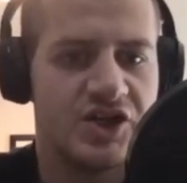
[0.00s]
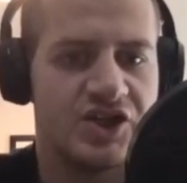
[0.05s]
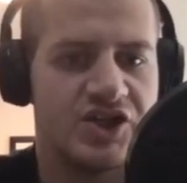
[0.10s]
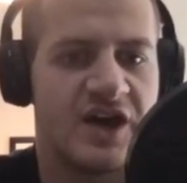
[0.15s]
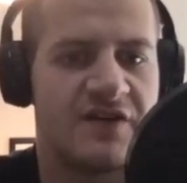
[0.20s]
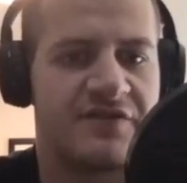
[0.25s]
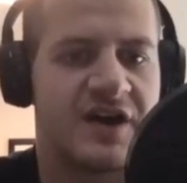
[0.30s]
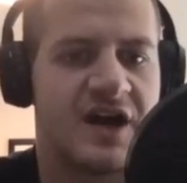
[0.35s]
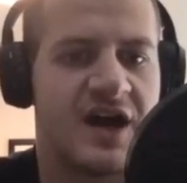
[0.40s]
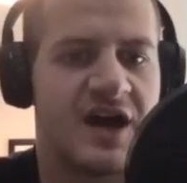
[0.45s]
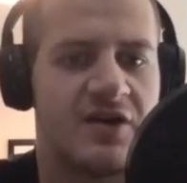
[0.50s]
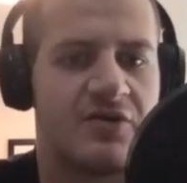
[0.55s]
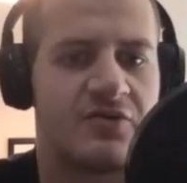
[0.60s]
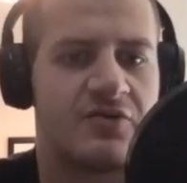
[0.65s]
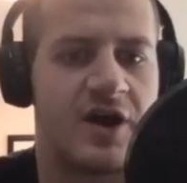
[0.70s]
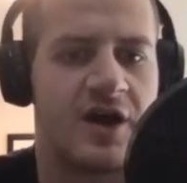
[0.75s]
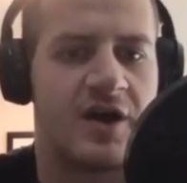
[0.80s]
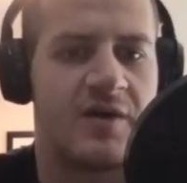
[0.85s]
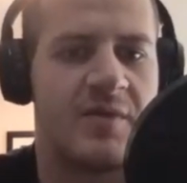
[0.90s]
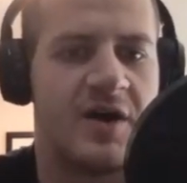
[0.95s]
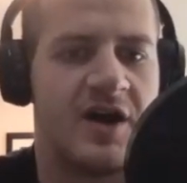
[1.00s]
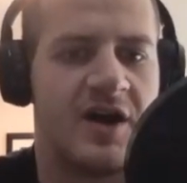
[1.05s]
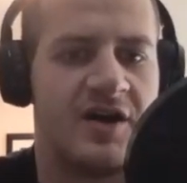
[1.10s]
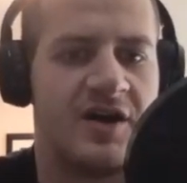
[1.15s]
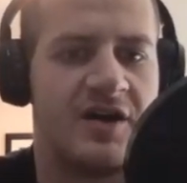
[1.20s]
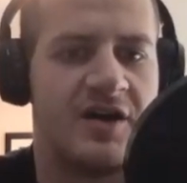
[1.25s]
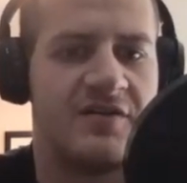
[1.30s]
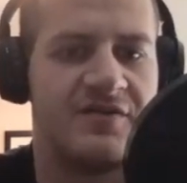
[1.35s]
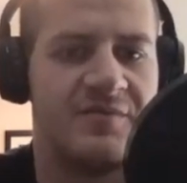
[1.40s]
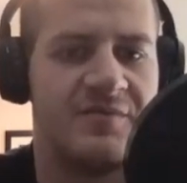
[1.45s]
Shavkat
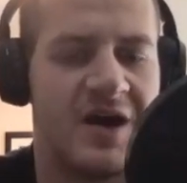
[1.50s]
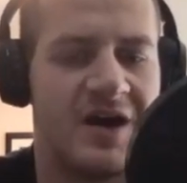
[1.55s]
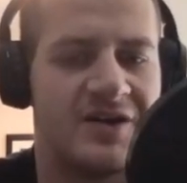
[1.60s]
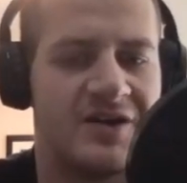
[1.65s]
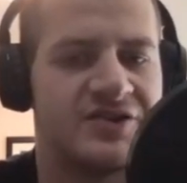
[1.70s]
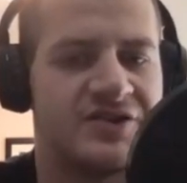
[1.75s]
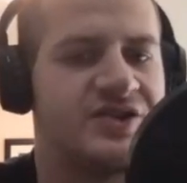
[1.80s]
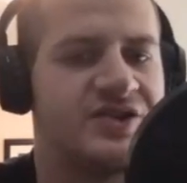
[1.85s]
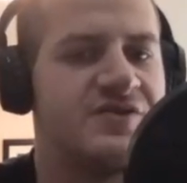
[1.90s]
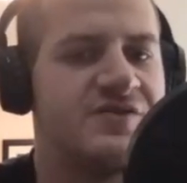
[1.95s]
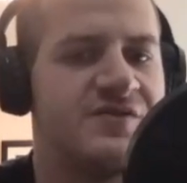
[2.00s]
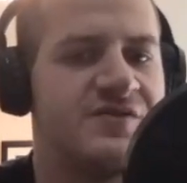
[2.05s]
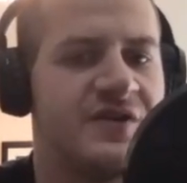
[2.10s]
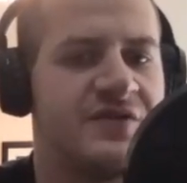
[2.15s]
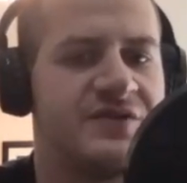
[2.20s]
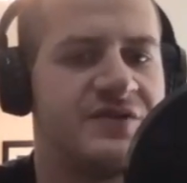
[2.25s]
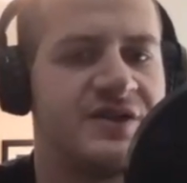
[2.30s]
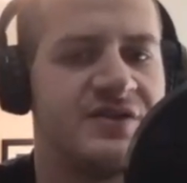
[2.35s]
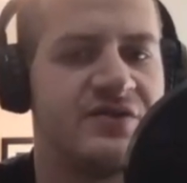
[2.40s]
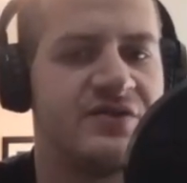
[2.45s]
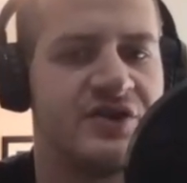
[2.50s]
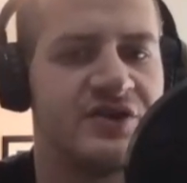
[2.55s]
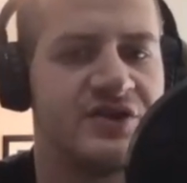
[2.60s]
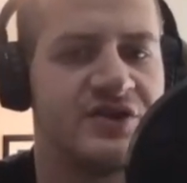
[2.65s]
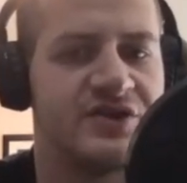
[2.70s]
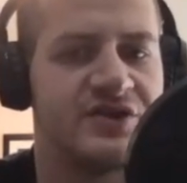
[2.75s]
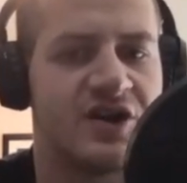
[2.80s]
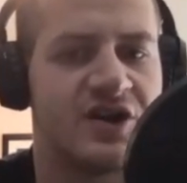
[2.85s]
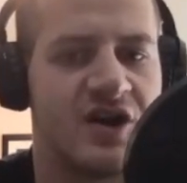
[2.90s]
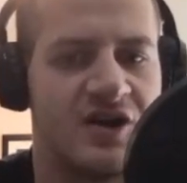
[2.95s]
Rakhmonov minus 250
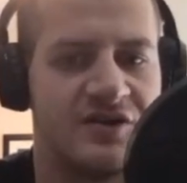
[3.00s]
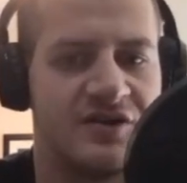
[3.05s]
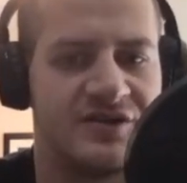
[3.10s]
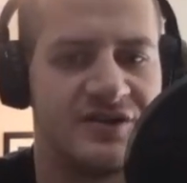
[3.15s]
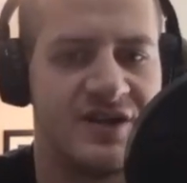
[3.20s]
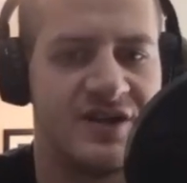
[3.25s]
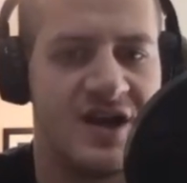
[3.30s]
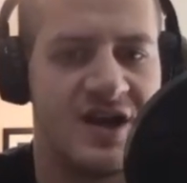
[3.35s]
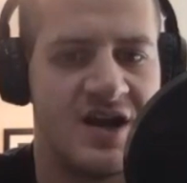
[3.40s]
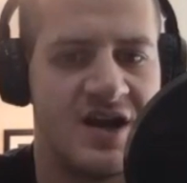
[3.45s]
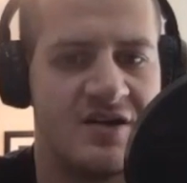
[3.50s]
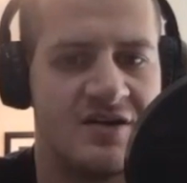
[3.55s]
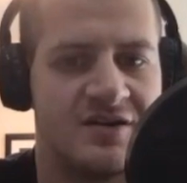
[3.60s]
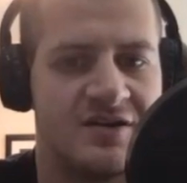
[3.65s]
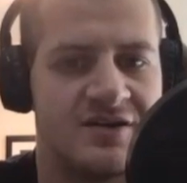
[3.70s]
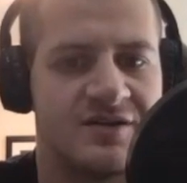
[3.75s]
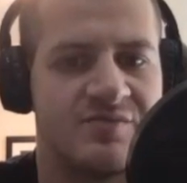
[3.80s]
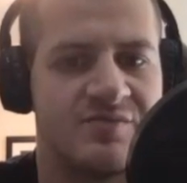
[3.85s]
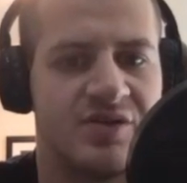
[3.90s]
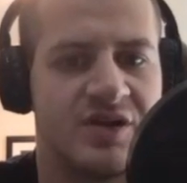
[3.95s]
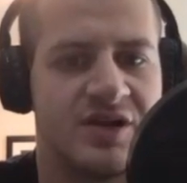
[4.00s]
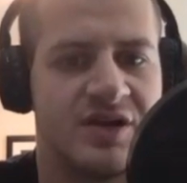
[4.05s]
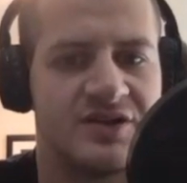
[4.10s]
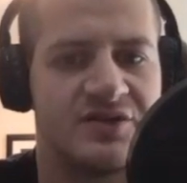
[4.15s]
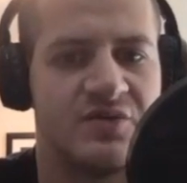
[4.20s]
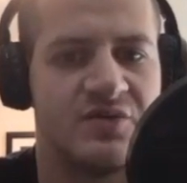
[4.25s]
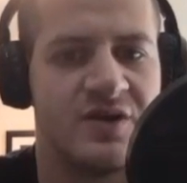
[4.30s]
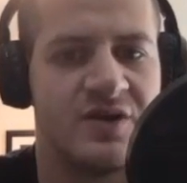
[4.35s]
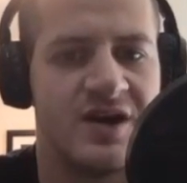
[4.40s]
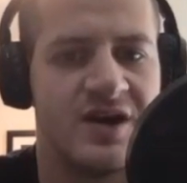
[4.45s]
versus Carlston Harris
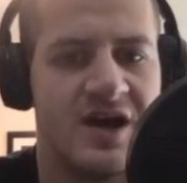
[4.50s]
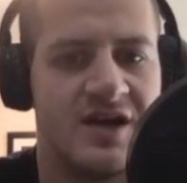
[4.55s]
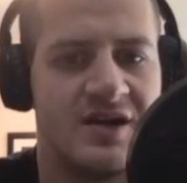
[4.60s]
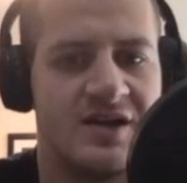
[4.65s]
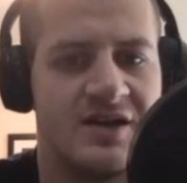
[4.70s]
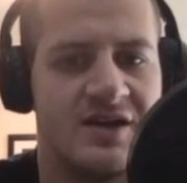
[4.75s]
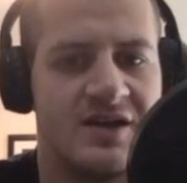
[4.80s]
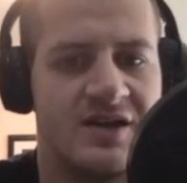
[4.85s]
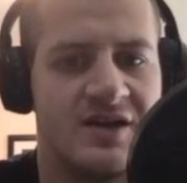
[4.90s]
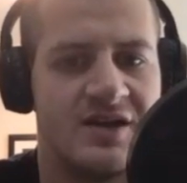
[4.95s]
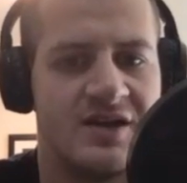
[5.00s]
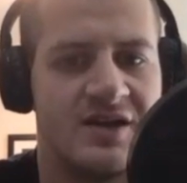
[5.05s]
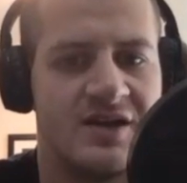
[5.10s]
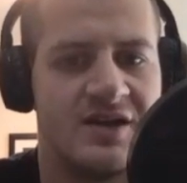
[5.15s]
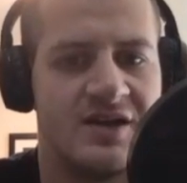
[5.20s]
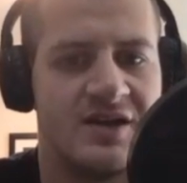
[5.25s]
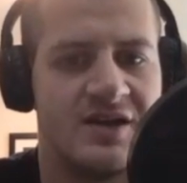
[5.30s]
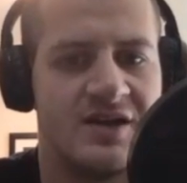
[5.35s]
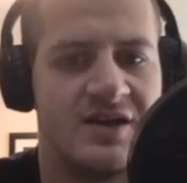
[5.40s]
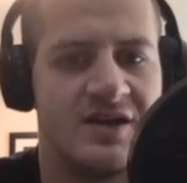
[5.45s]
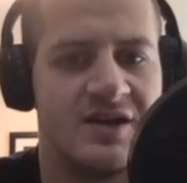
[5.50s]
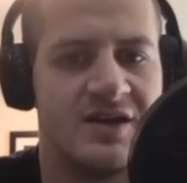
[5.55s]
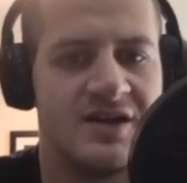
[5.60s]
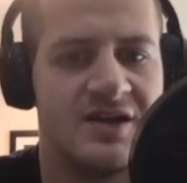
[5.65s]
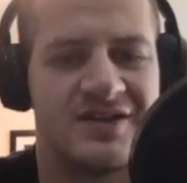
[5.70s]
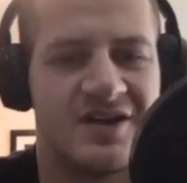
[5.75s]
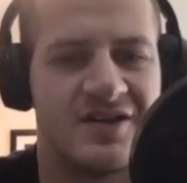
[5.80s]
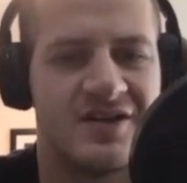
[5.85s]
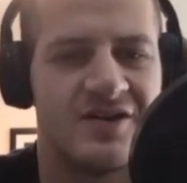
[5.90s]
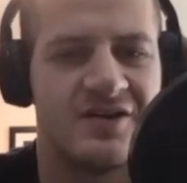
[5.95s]
plus 198. I don't have
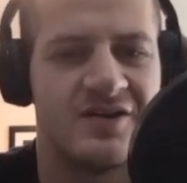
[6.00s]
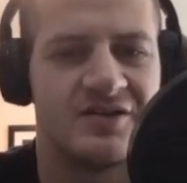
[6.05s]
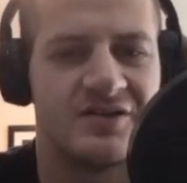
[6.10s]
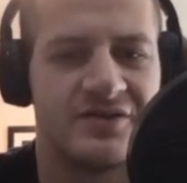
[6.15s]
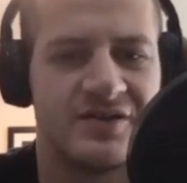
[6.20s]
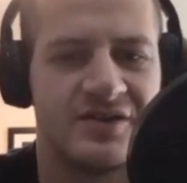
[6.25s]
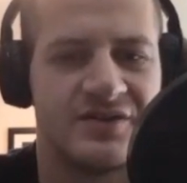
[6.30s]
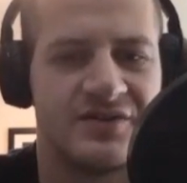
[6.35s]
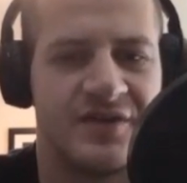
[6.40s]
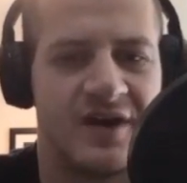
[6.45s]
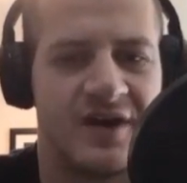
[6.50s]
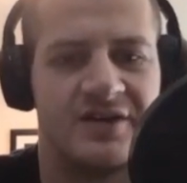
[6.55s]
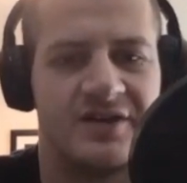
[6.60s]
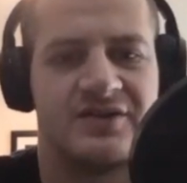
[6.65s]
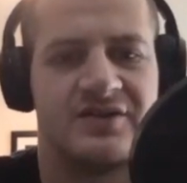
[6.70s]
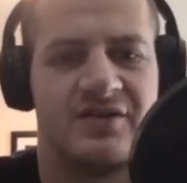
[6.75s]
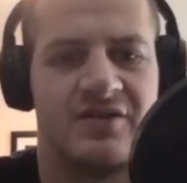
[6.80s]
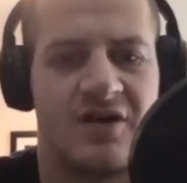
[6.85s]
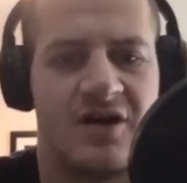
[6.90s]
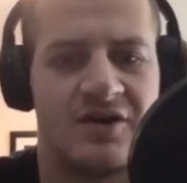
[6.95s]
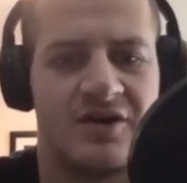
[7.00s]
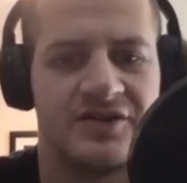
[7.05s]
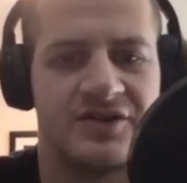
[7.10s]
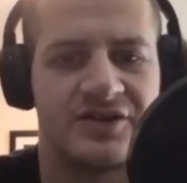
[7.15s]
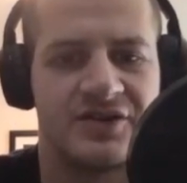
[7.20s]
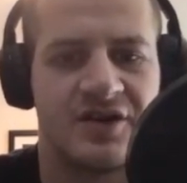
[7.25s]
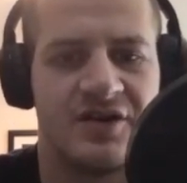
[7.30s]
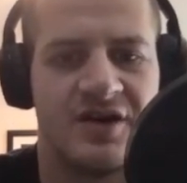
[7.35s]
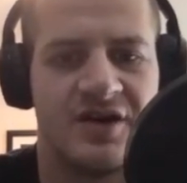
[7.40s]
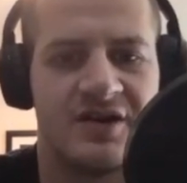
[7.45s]
a ton of notes for this fight, so I'll
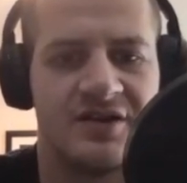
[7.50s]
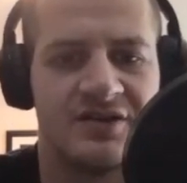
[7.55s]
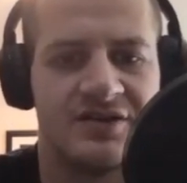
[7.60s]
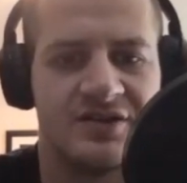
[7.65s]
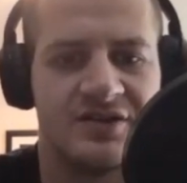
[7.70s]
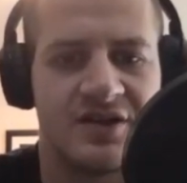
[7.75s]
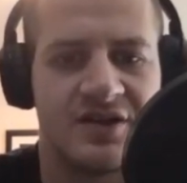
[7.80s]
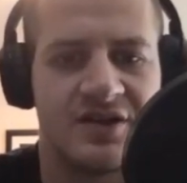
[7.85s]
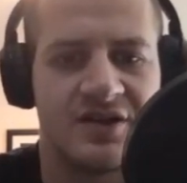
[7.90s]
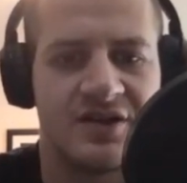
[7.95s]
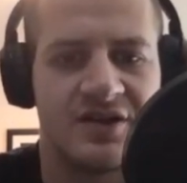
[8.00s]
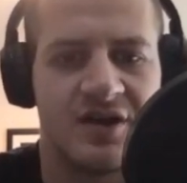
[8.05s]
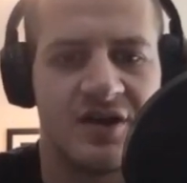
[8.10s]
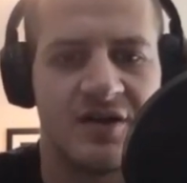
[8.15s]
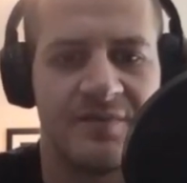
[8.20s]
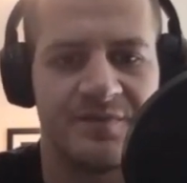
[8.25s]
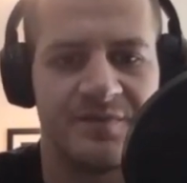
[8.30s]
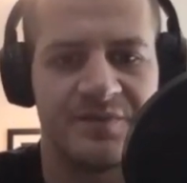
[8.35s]
just go ahead and start.